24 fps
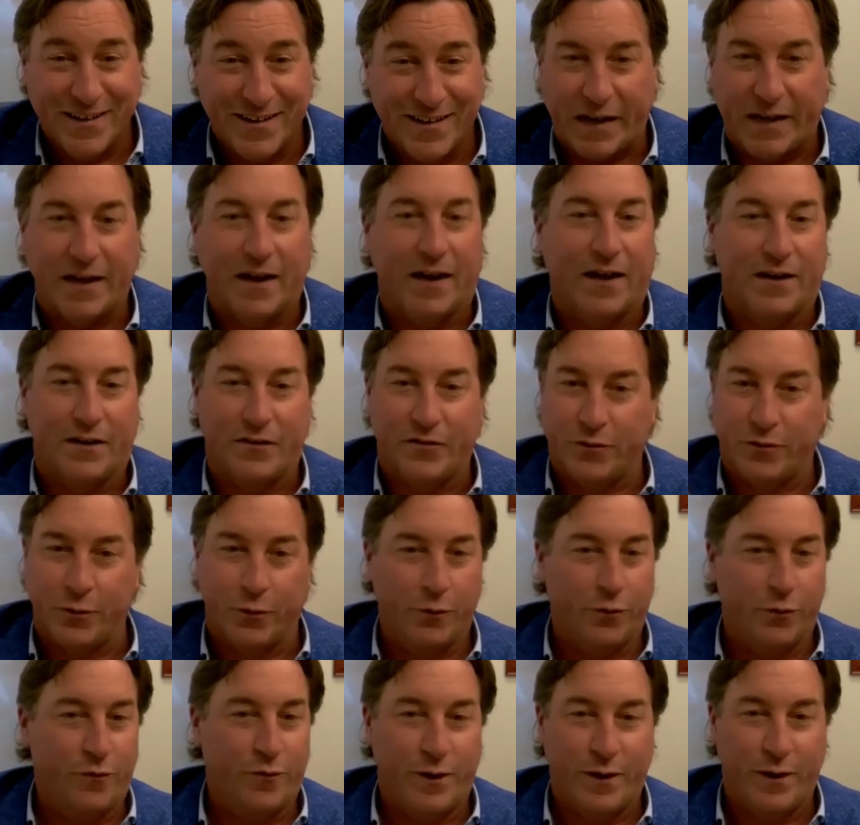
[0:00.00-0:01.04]
My God, is
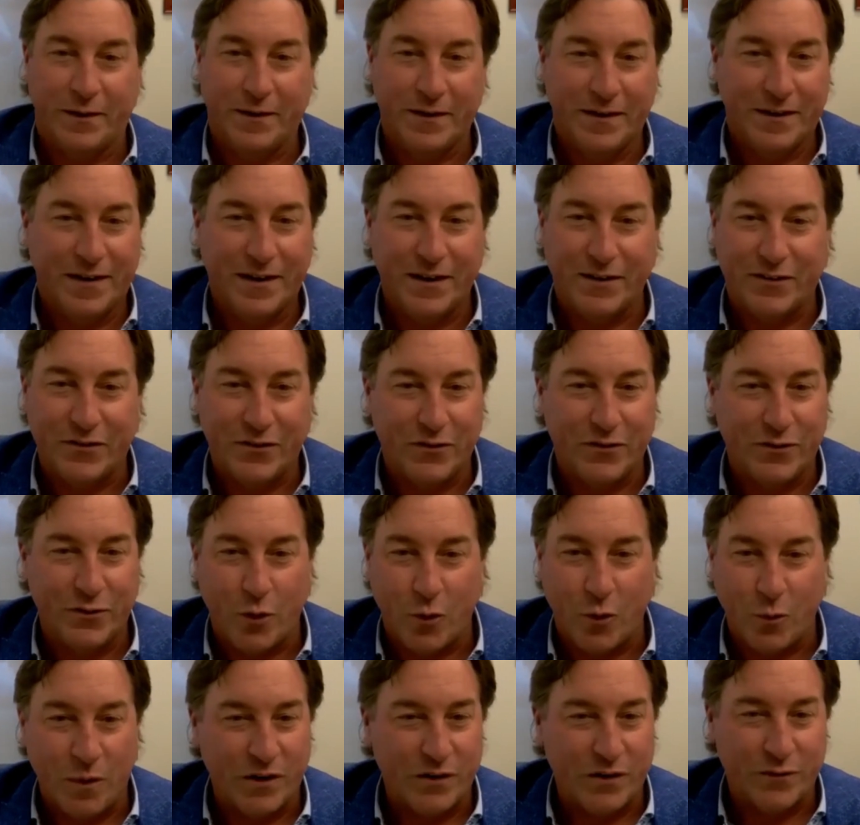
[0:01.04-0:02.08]
growth fun. It's
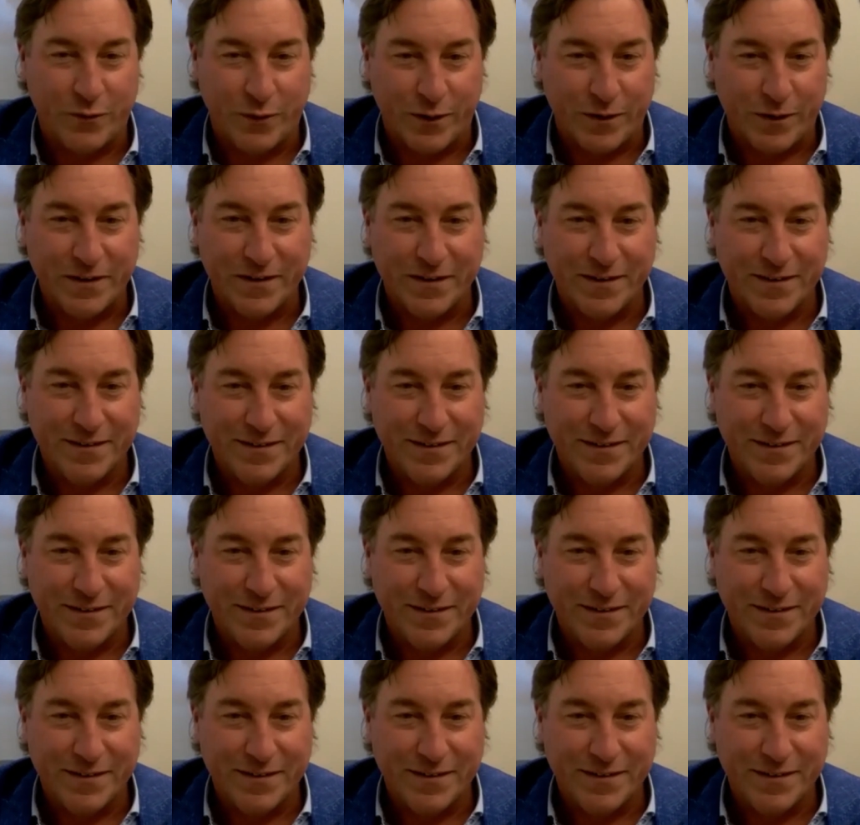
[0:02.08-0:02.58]
so much fun.